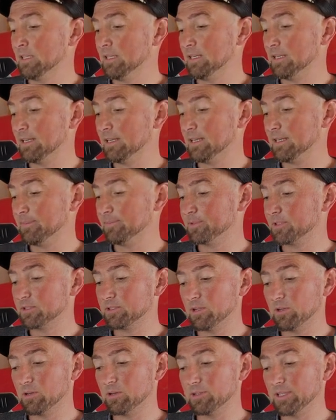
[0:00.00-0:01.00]

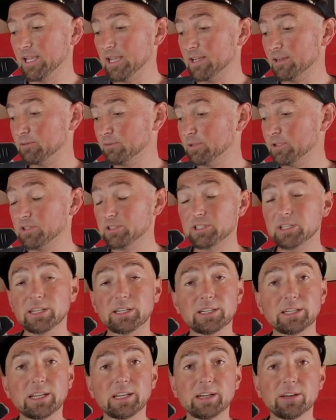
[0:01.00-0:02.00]
So yeah, when you shut
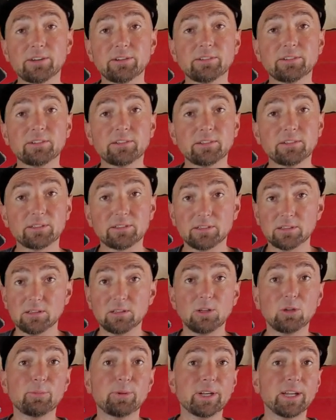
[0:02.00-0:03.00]
it down,
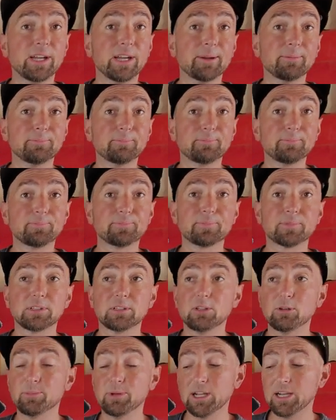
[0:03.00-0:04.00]
lube it up,
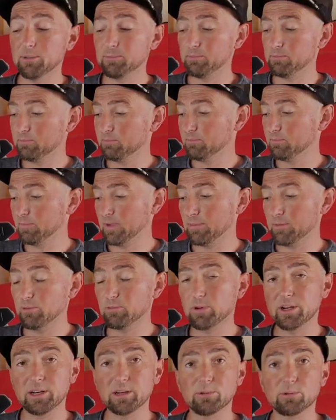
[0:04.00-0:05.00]
maybe
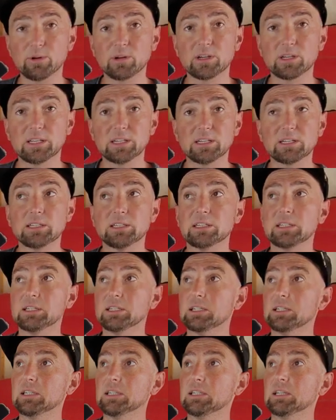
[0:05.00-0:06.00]
run it, work it,
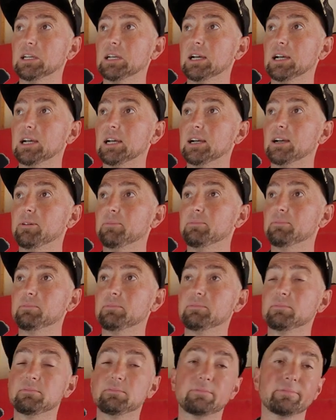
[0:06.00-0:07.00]
and
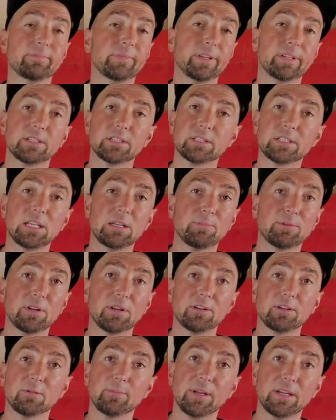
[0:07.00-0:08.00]
just keep it
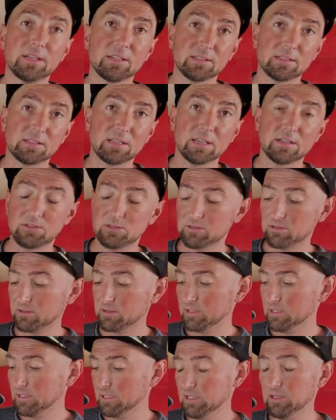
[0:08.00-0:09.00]
on your maintenance schedule.
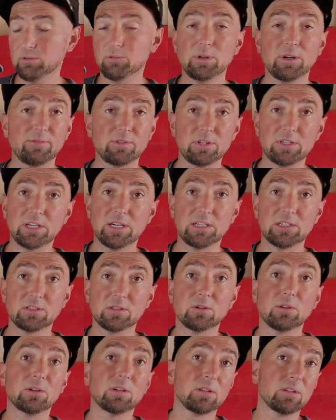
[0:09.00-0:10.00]
Whenever you change
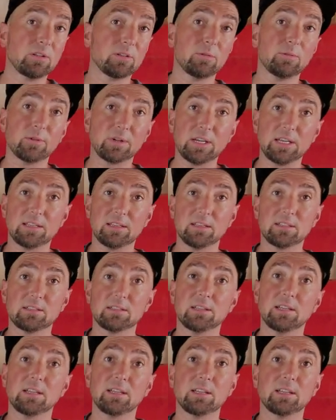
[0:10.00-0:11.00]
your oil, lubricate
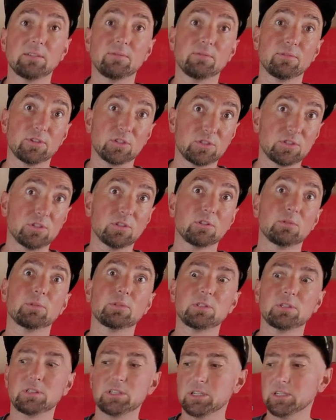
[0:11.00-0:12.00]
this thing. And for sure,
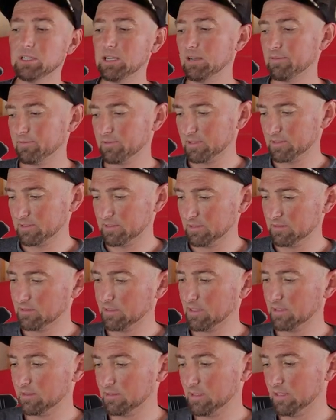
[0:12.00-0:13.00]
when you shut it down for the
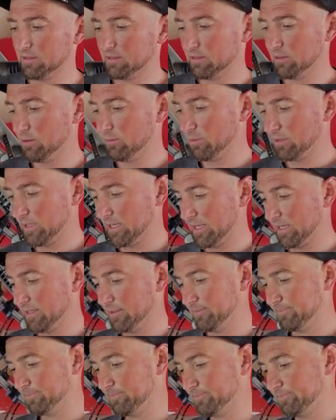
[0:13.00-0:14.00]
season, lubricate it.